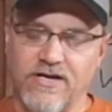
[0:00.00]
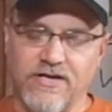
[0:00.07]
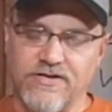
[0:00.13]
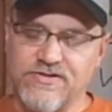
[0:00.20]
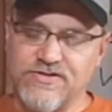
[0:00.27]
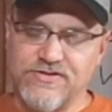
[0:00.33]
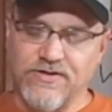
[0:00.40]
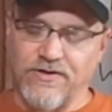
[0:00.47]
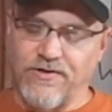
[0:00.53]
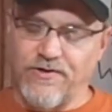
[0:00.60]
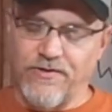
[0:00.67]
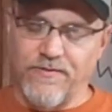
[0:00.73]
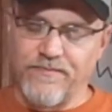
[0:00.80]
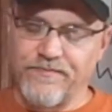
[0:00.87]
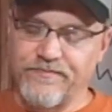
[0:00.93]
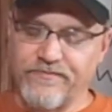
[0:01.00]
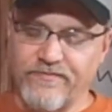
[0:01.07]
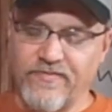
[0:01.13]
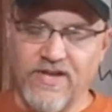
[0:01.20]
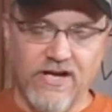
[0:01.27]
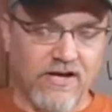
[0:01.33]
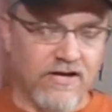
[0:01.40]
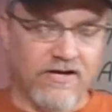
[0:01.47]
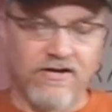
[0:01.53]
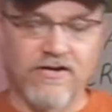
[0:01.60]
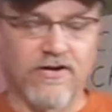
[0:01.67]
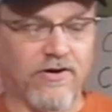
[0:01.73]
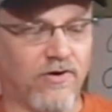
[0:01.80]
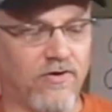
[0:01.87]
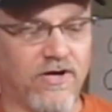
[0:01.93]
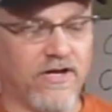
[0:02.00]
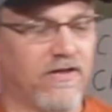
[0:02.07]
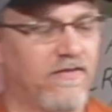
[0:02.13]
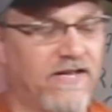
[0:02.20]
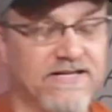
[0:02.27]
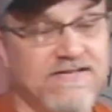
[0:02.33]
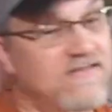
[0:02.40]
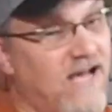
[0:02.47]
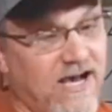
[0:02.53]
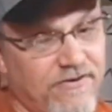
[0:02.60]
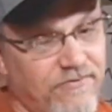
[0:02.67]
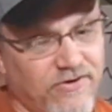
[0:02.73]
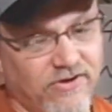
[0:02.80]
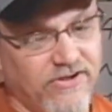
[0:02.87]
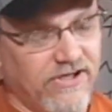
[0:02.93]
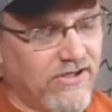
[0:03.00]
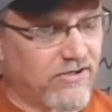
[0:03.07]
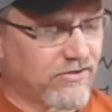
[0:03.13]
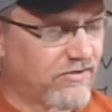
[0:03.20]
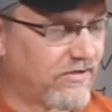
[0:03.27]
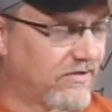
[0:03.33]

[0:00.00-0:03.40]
So, you know, that's not really a good